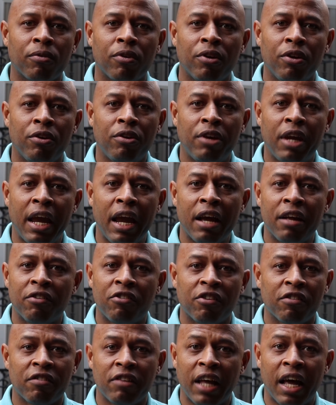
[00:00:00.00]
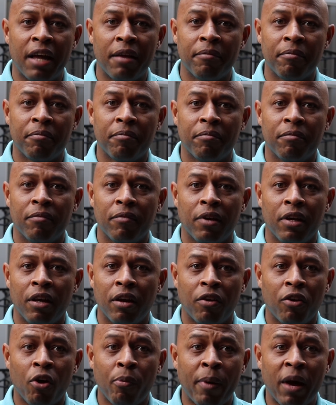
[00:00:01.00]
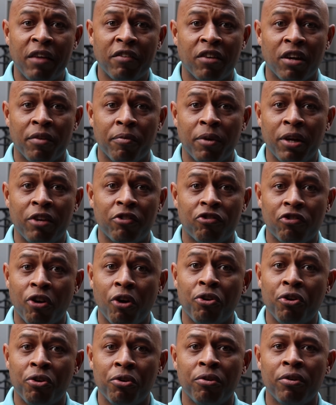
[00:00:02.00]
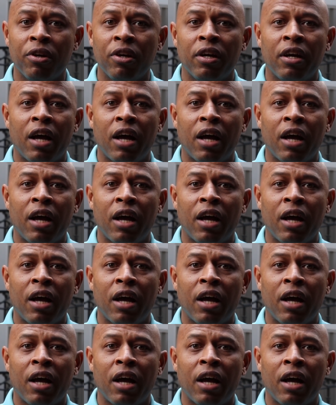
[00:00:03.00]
You can't just let, you know, nobody's going to really show you